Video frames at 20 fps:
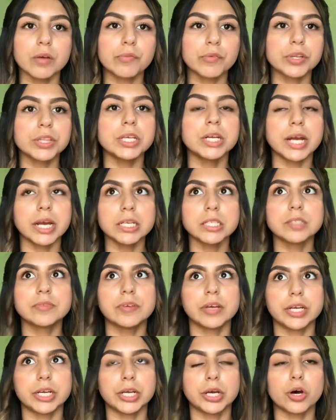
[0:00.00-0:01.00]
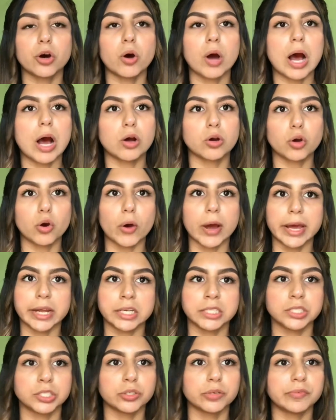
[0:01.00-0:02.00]
For the next video, I'll go ahead
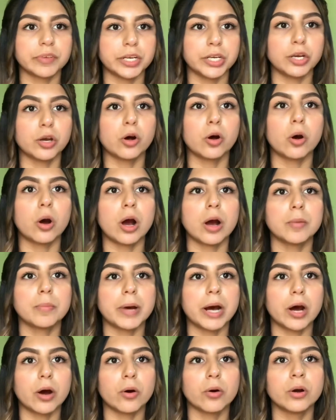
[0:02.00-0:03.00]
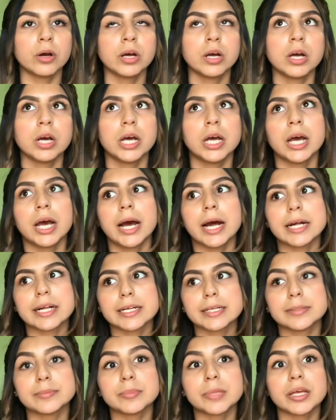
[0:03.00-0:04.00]
and do a video about
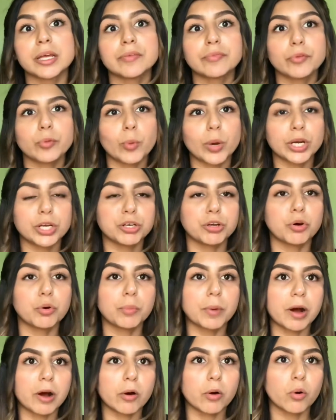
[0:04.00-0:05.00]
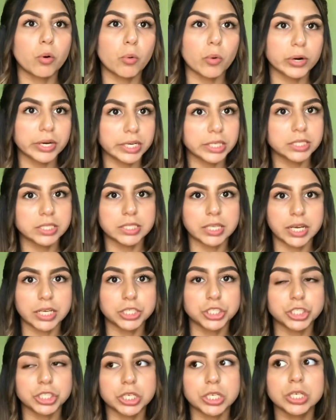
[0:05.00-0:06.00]
if you want to know about
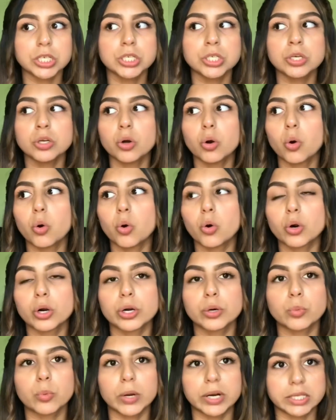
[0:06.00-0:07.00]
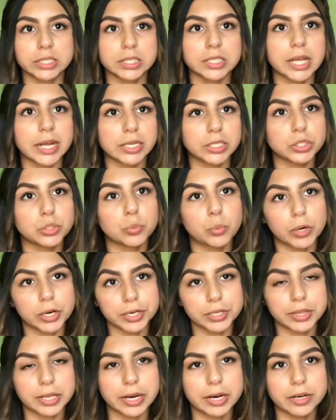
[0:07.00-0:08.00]
orientation or what it's like to work
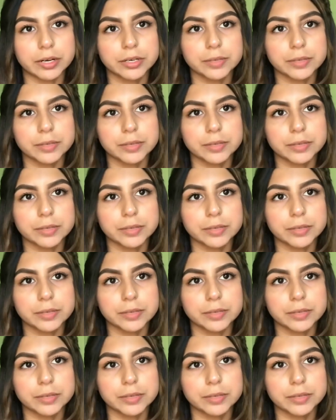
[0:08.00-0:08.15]
there.